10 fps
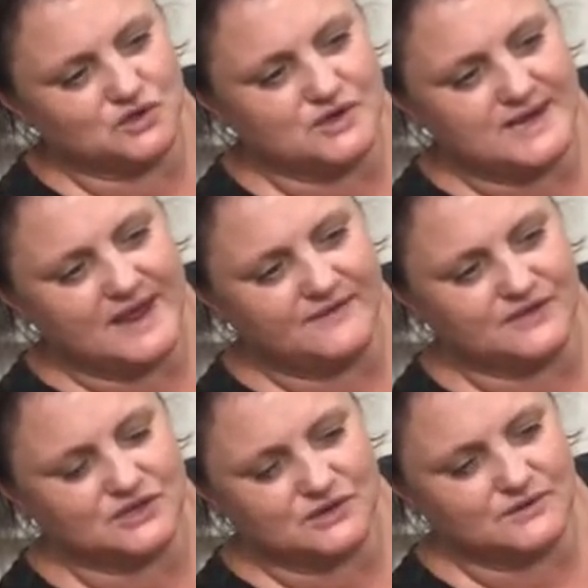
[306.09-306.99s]
You never
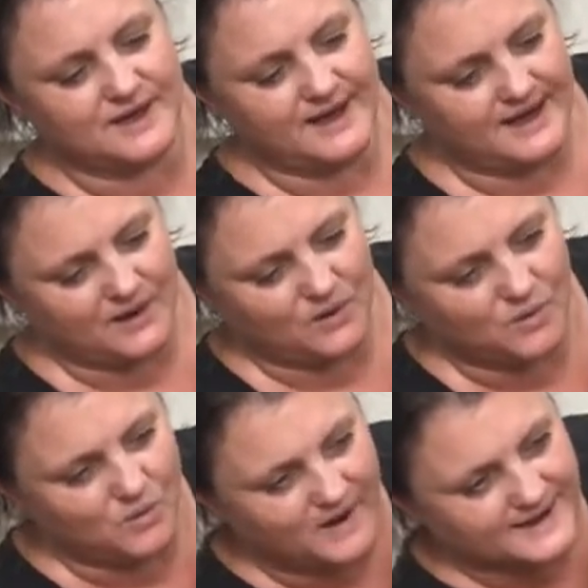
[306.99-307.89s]
do that,
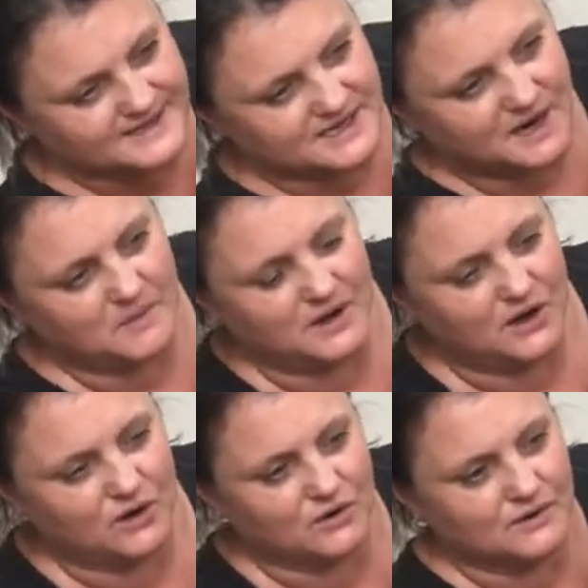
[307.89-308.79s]
always go
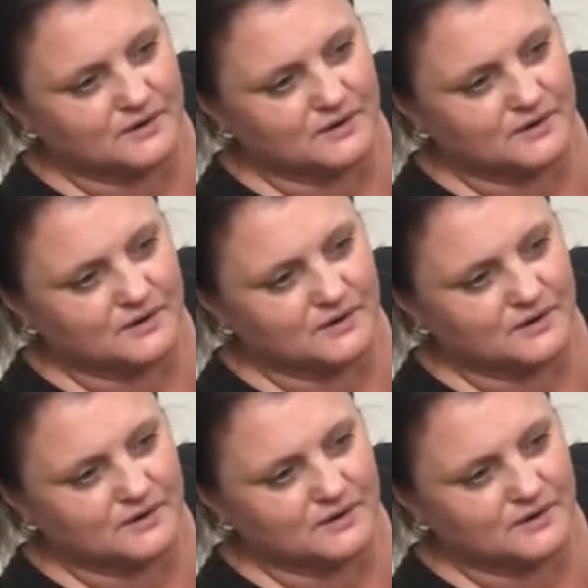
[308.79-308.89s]
along.